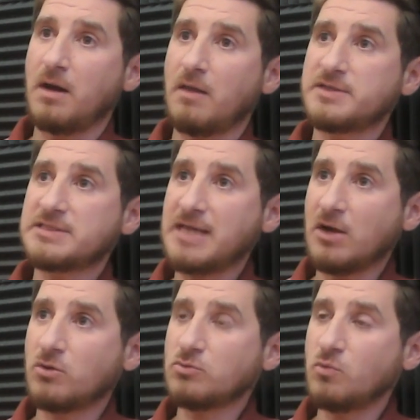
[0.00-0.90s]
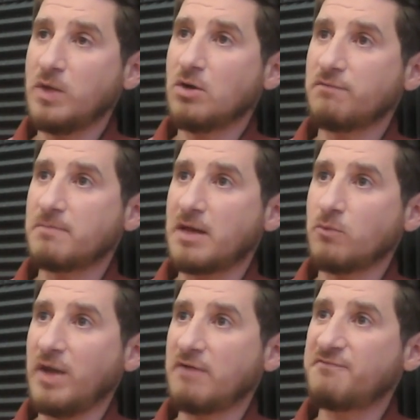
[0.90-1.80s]
The second week of the
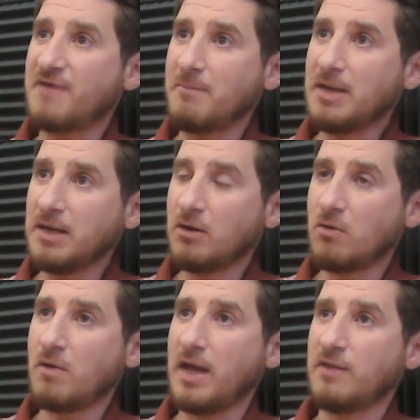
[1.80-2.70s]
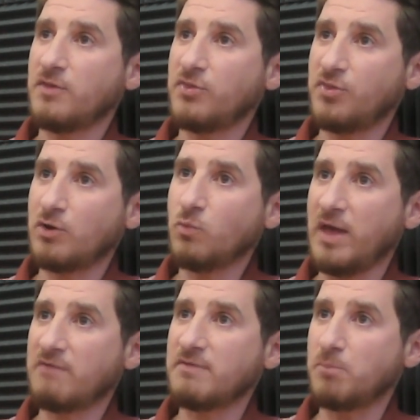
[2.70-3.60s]
month, we have family law. And the third, we
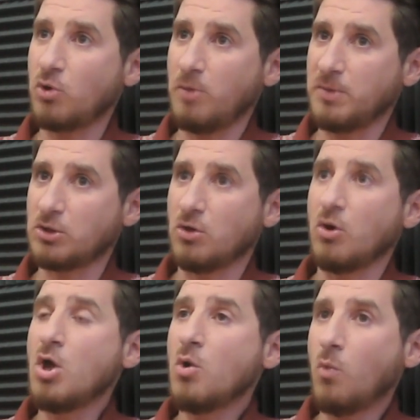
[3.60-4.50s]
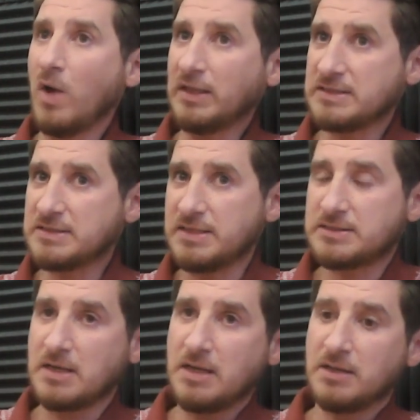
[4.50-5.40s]
have employment law. What is this?